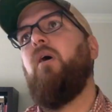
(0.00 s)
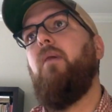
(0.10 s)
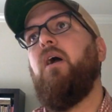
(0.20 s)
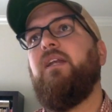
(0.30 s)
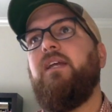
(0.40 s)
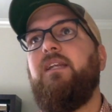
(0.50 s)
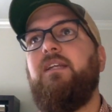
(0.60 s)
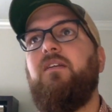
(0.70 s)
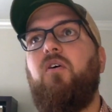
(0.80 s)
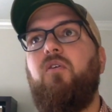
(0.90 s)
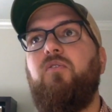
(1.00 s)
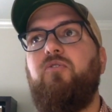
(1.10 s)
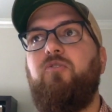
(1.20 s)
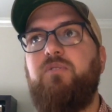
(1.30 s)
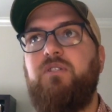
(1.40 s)
I'm not going to get into all
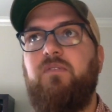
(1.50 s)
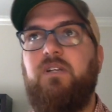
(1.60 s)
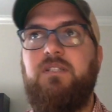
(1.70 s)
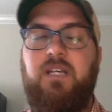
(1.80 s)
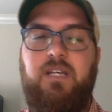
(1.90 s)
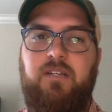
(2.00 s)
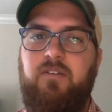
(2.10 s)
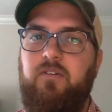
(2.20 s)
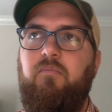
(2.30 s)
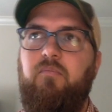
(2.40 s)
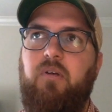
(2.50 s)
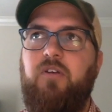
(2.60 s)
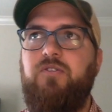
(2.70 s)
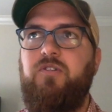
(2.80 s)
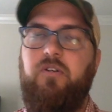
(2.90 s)
those specifics again because,